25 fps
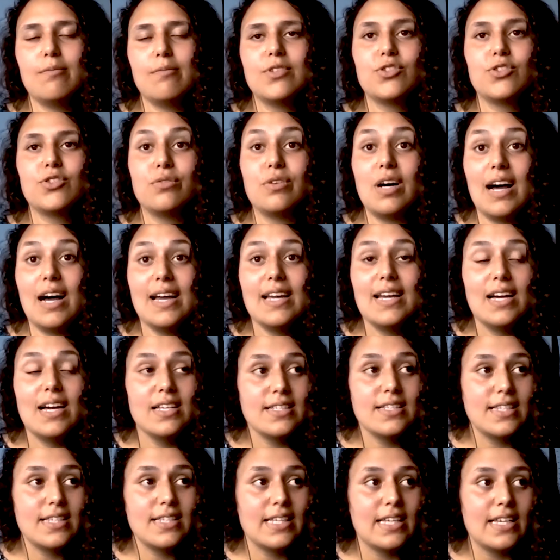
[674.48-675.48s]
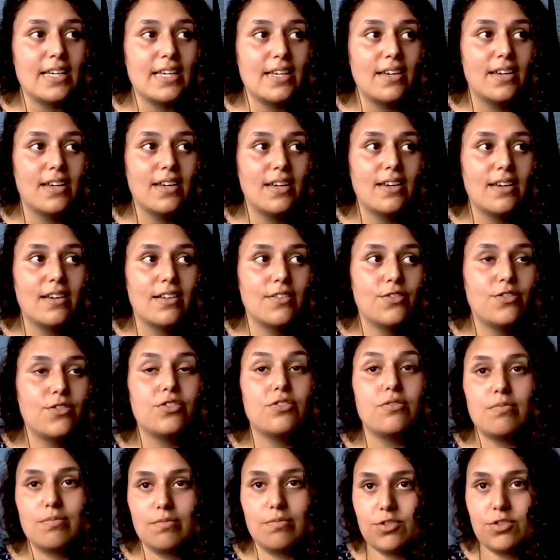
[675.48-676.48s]
So I actually,
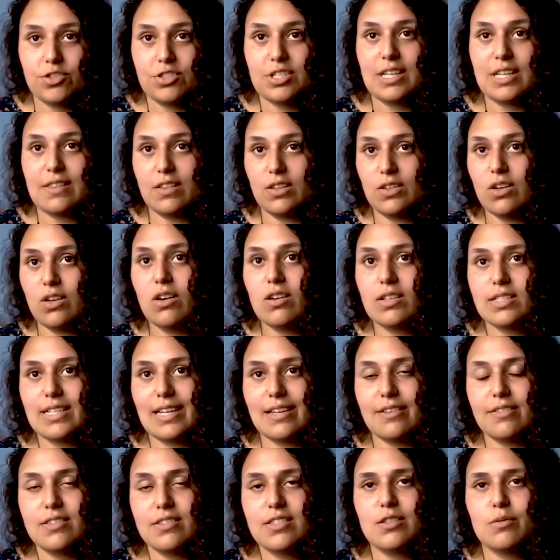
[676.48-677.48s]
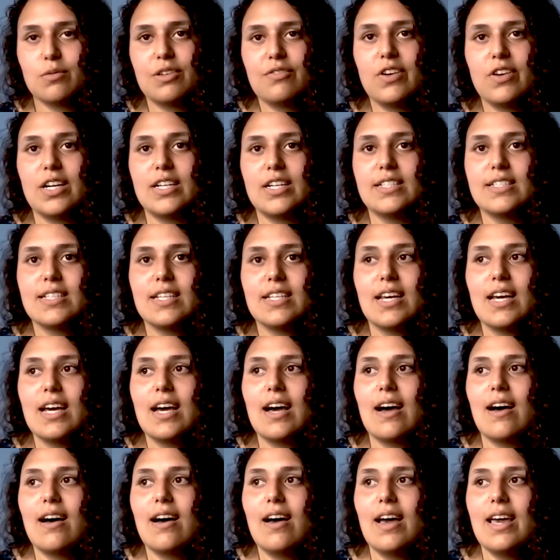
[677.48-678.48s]
during the lockdowns that we've had,
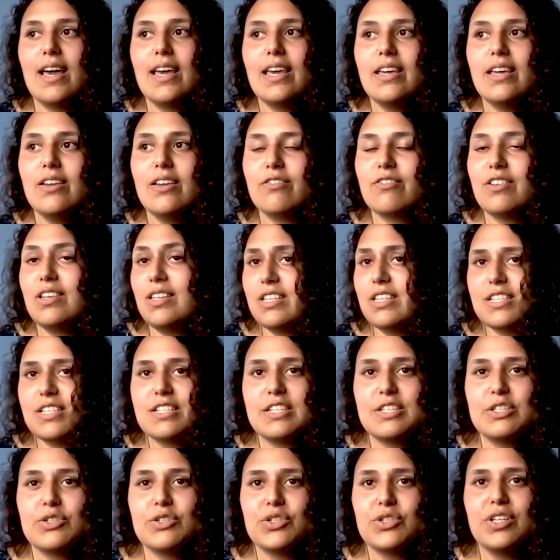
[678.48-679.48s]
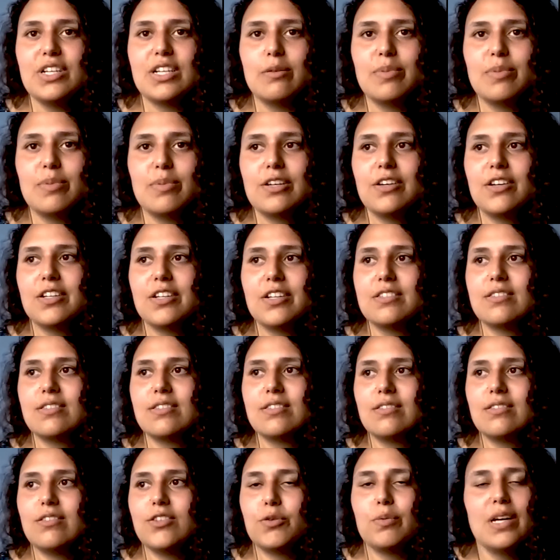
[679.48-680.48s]
I really didn't enjoy it
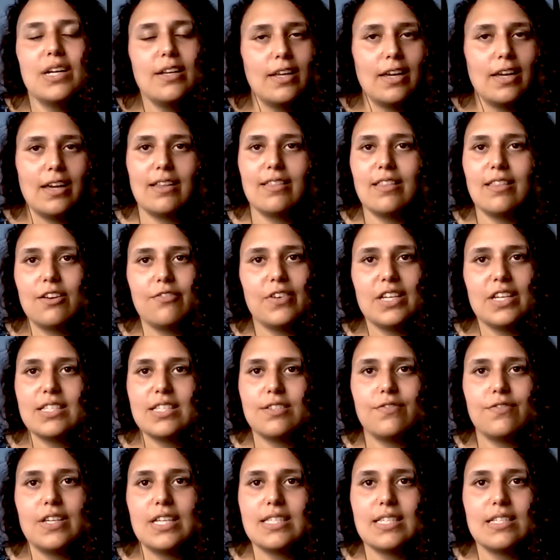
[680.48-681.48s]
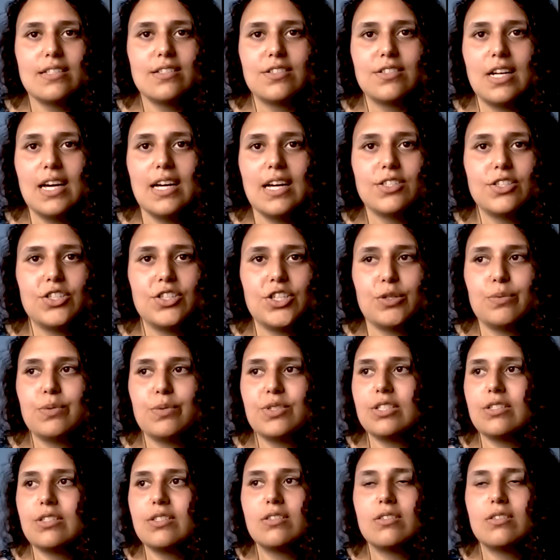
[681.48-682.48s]
because you weren't getting that face-to-face interaction. You were
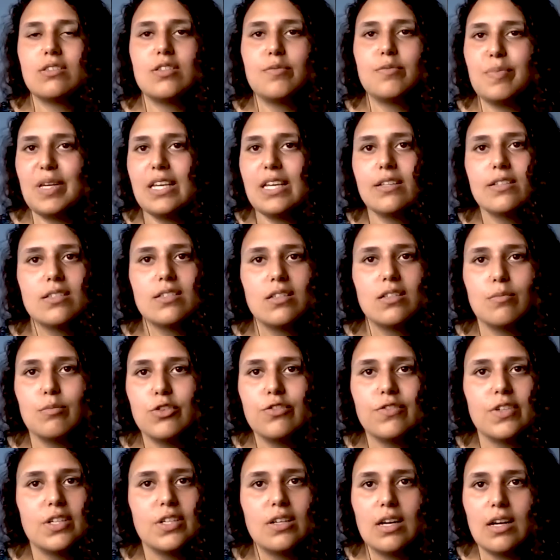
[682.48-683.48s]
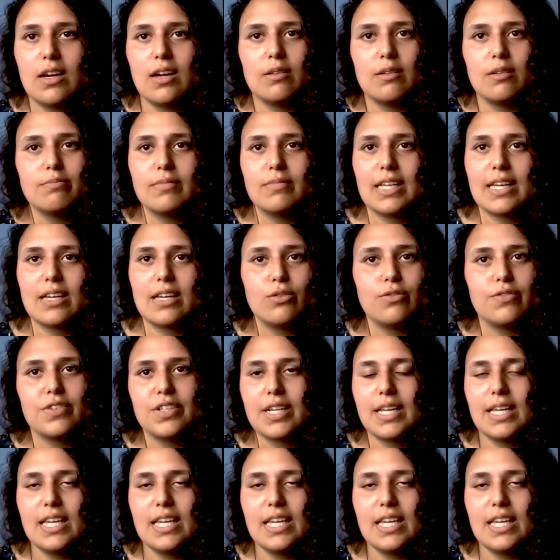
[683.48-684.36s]
just speaking to them over a